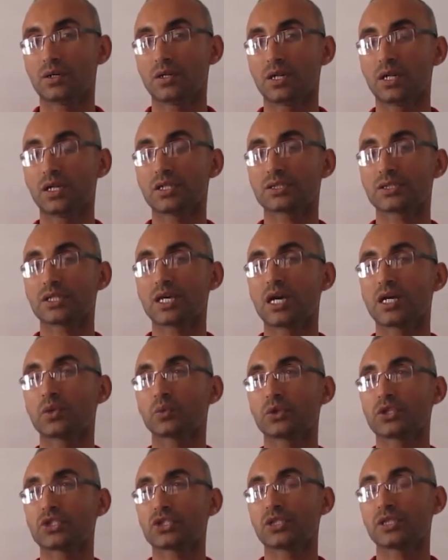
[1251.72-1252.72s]

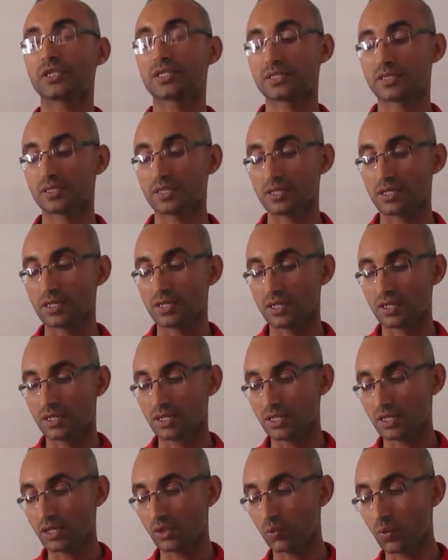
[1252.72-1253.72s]
also which is
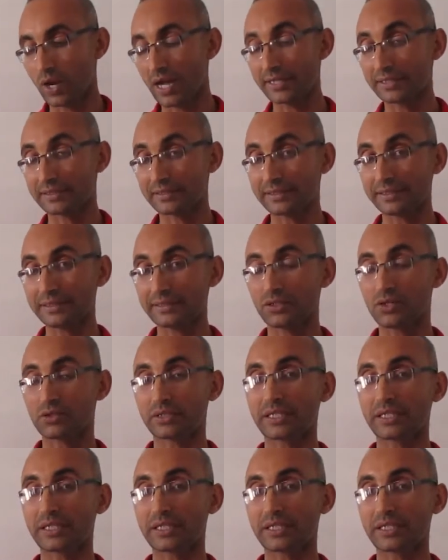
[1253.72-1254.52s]
widely,